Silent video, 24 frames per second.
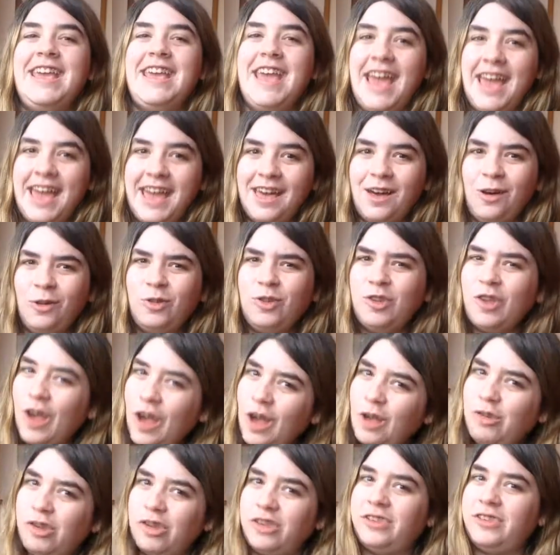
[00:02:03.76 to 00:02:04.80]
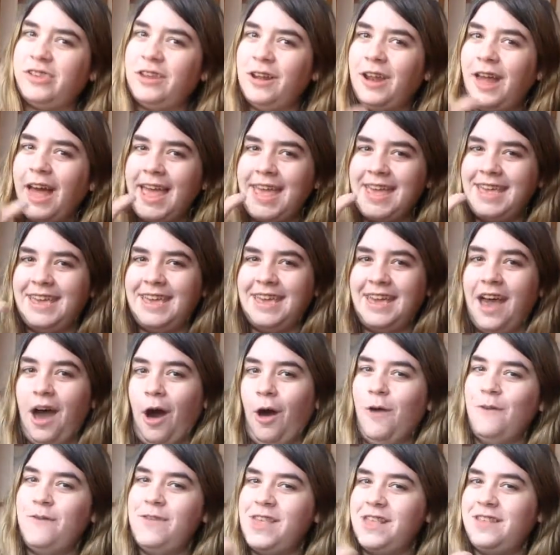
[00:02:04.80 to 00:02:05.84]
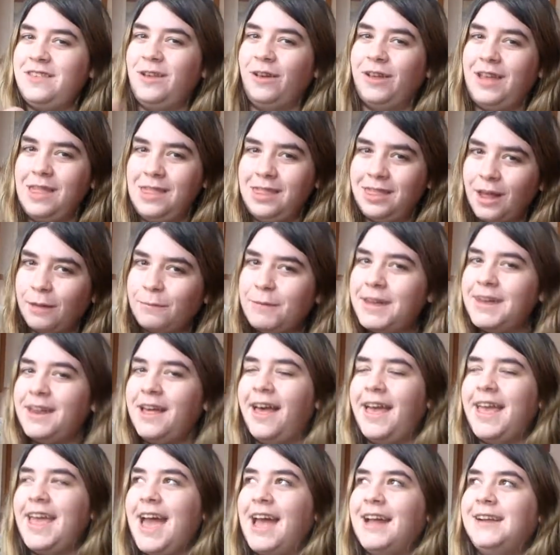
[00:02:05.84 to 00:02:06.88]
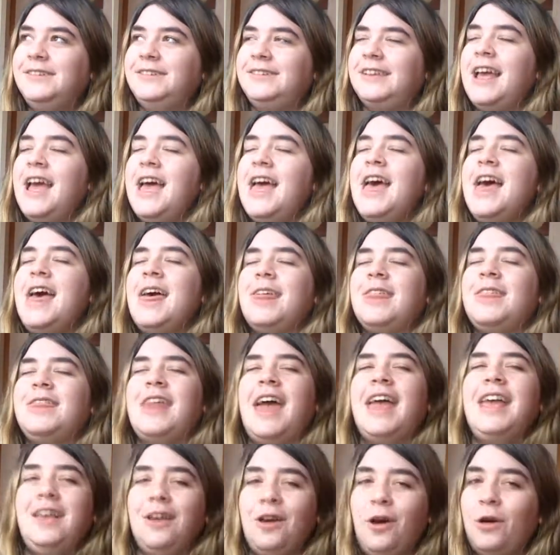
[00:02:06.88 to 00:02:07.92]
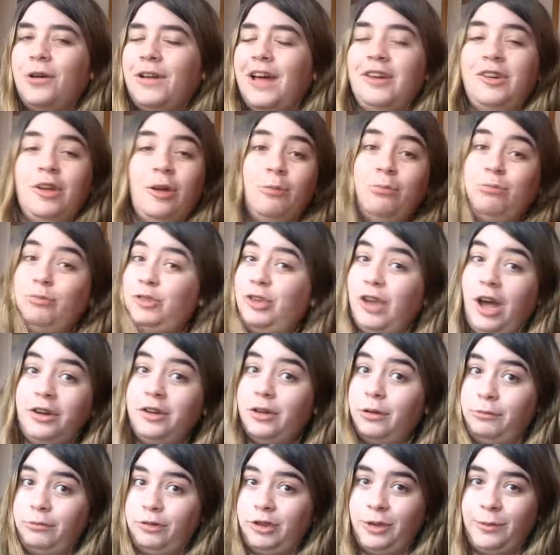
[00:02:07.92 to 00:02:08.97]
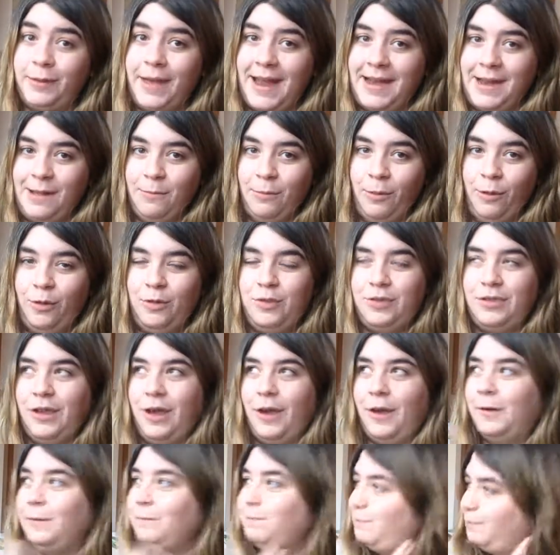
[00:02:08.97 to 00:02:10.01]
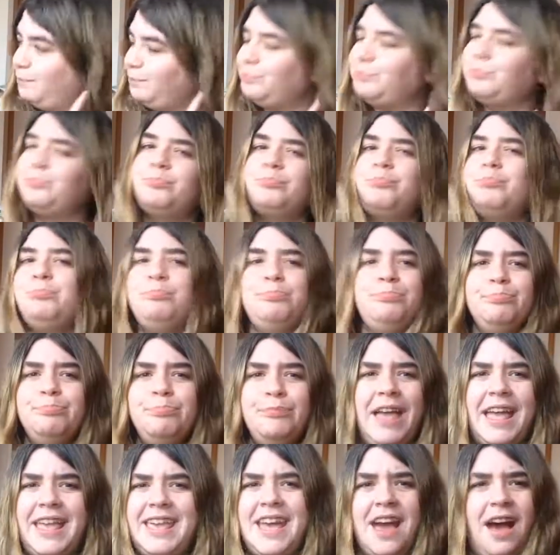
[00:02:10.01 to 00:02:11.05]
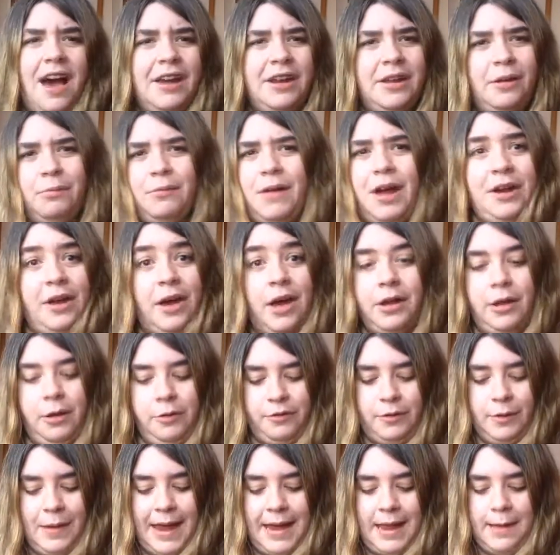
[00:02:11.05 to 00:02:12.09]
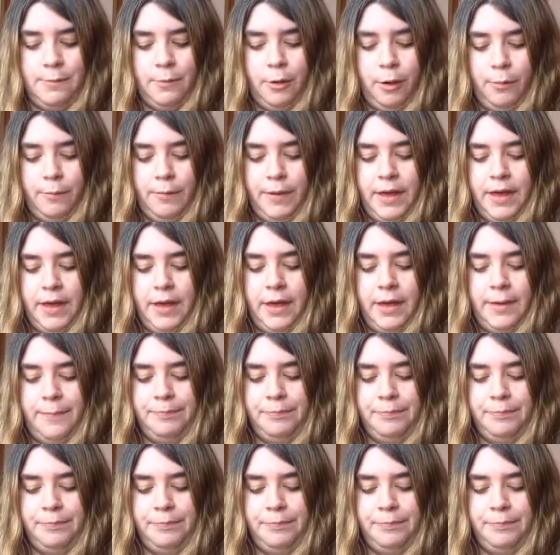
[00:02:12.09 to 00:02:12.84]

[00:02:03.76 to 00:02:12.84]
a year or two just to get over the sucking thumb at night, and thank God I don't do it anymore. So yeah, I don't do it anymore. But